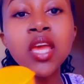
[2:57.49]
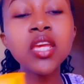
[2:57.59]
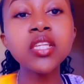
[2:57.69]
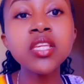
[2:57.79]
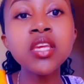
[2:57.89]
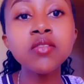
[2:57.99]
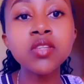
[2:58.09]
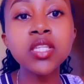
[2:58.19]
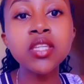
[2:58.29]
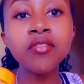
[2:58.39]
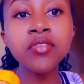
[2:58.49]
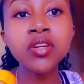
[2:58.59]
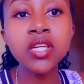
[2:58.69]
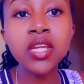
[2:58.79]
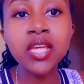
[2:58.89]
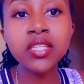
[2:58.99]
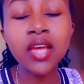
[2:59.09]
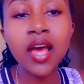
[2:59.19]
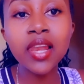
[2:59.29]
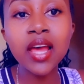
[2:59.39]
it gives it a very nice
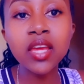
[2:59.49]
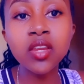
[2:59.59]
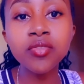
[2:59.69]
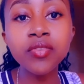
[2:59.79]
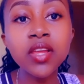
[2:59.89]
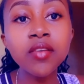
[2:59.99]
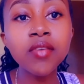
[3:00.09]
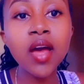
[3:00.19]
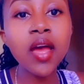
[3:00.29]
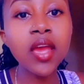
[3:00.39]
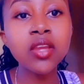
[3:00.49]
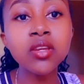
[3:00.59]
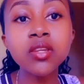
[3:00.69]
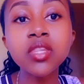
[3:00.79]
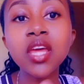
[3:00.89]
color and flavor, and the